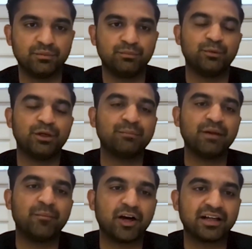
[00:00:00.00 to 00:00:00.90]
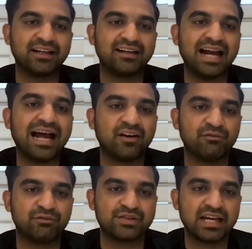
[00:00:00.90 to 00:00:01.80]
Putting my marketer hat on
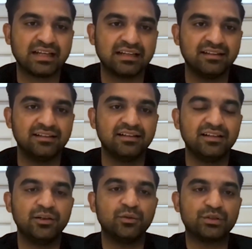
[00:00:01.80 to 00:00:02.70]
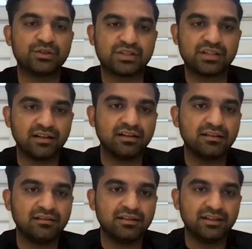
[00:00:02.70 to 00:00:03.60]
for a second, we're still
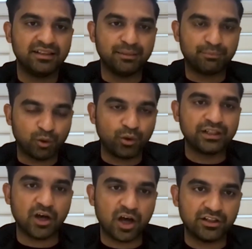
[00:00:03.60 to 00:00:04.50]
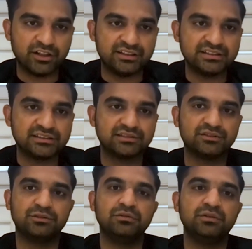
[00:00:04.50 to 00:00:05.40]
deploying dollars
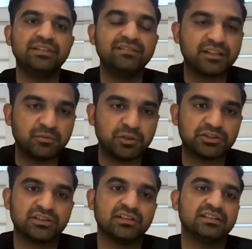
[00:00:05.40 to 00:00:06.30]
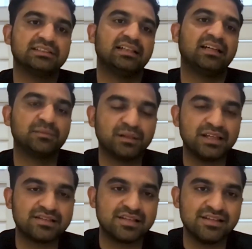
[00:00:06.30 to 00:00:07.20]
through TV commercials and other
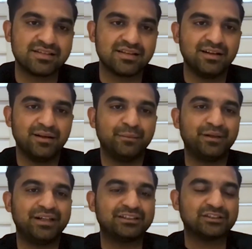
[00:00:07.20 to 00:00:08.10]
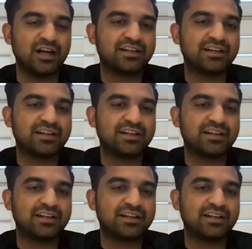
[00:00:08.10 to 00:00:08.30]
places, but it's not